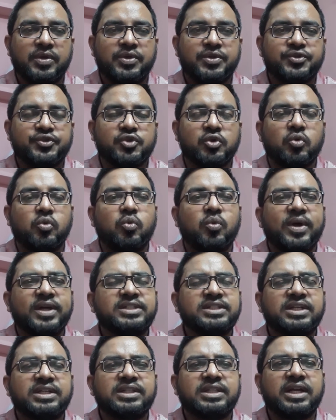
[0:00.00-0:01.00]
So
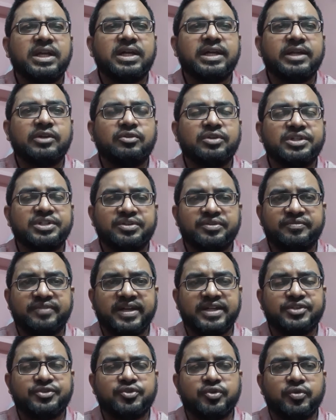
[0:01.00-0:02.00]
what are the regulatory
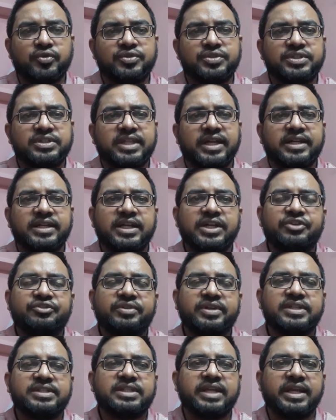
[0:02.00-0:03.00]
factors that
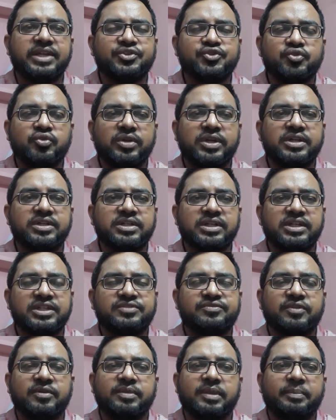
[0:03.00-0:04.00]
increase the insulin release
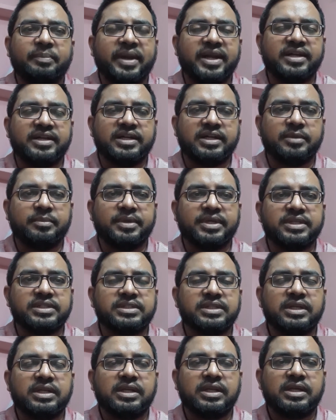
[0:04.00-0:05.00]
from the pancreatic beta
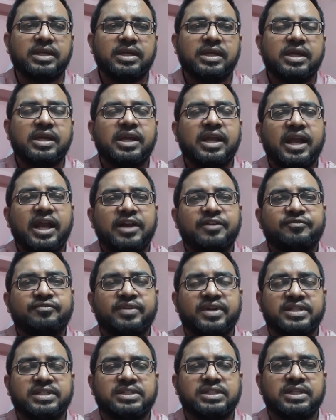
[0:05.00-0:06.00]
cell? At
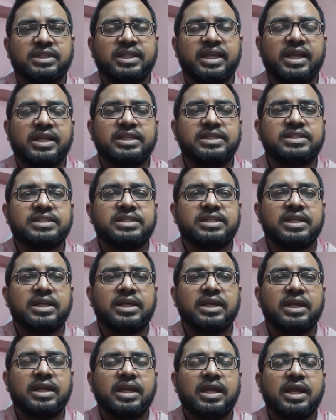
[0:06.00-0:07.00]
first, there is
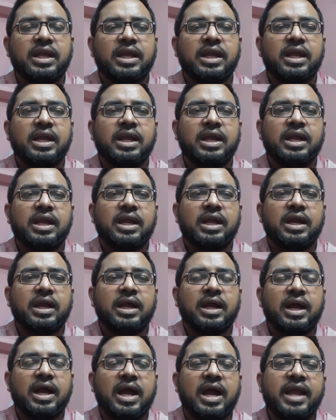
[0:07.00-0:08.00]

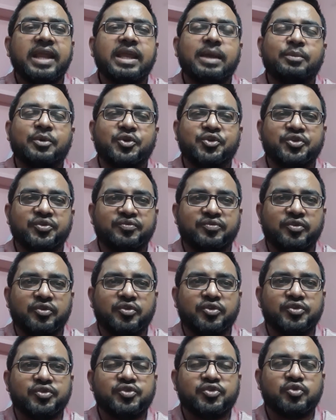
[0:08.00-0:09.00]
high amount of
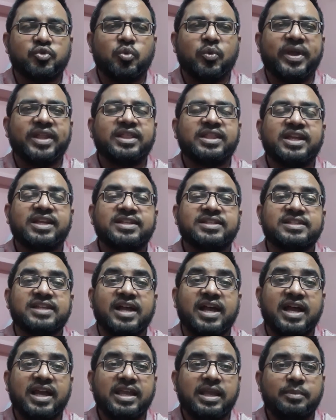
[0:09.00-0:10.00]
glucose. When there is
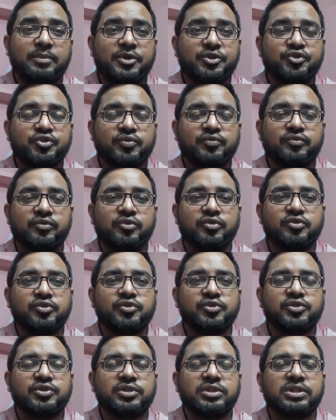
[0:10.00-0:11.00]
high amount of
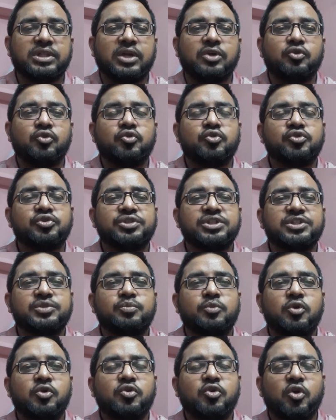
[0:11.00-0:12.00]
glucose, the glucose is
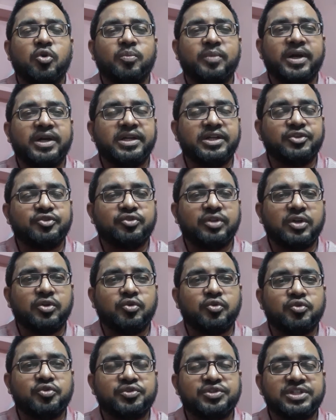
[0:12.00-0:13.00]
more converted into the
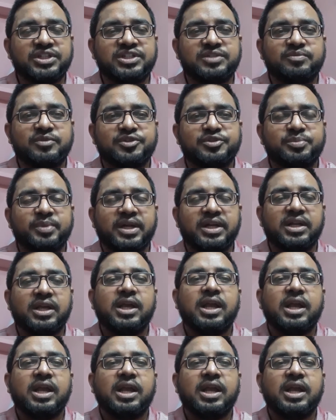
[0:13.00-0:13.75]
glucose 6-phosphate,